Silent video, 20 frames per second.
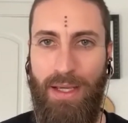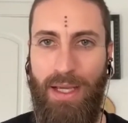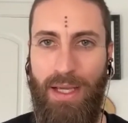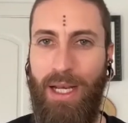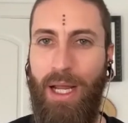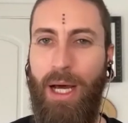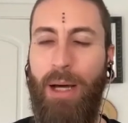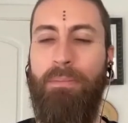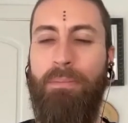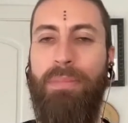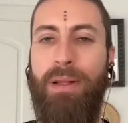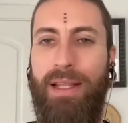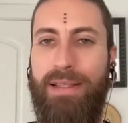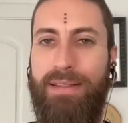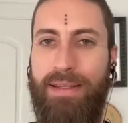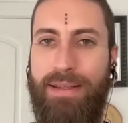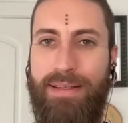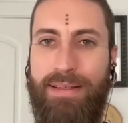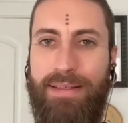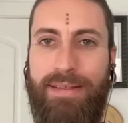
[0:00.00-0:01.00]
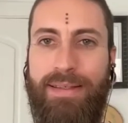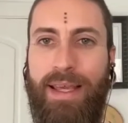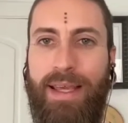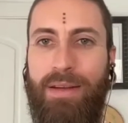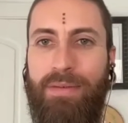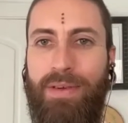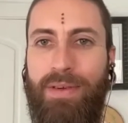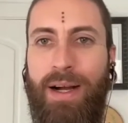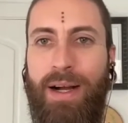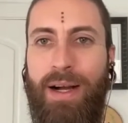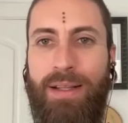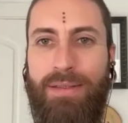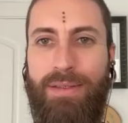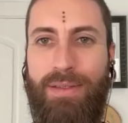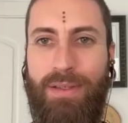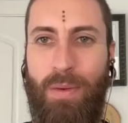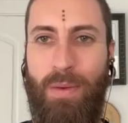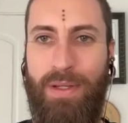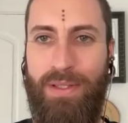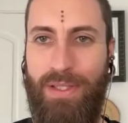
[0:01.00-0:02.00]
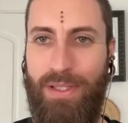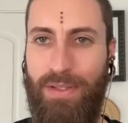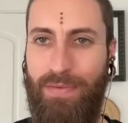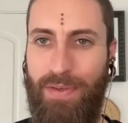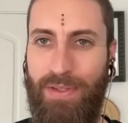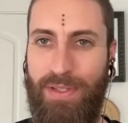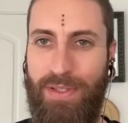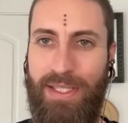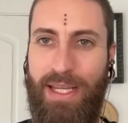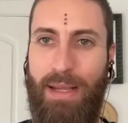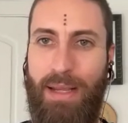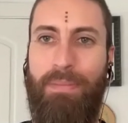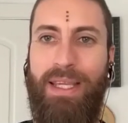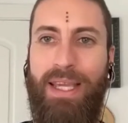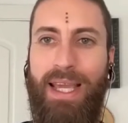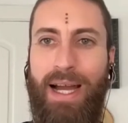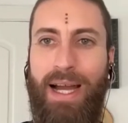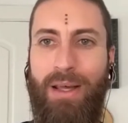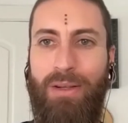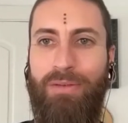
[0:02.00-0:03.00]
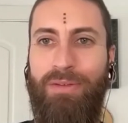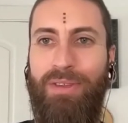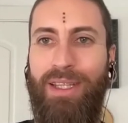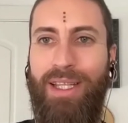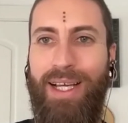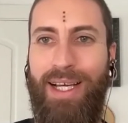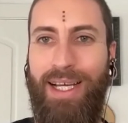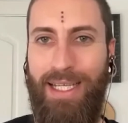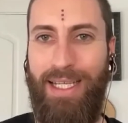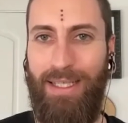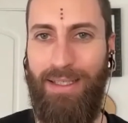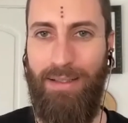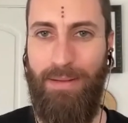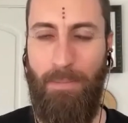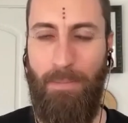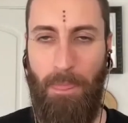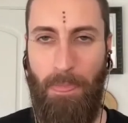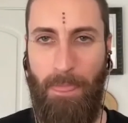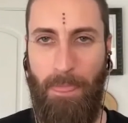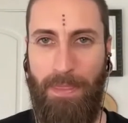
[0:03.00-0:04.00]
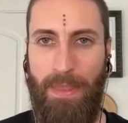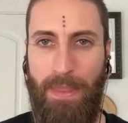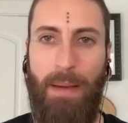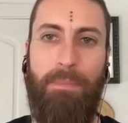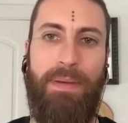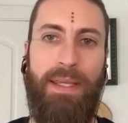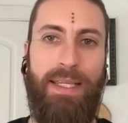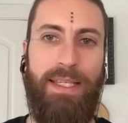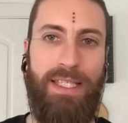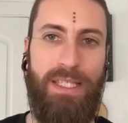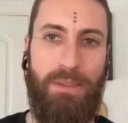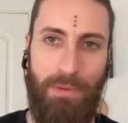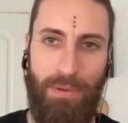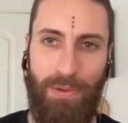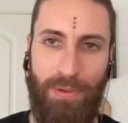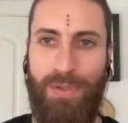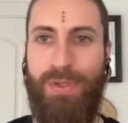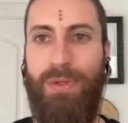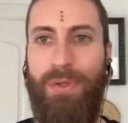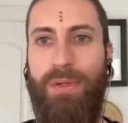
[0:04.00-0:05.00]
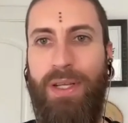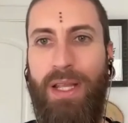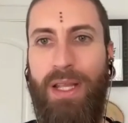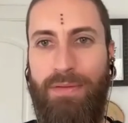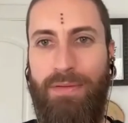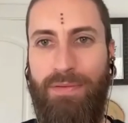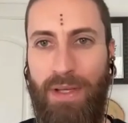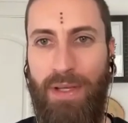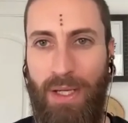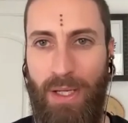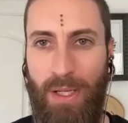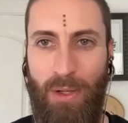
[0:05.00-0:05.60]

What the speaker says: an unpleasant set of consequences for stepping out of line, not being spiritual enough,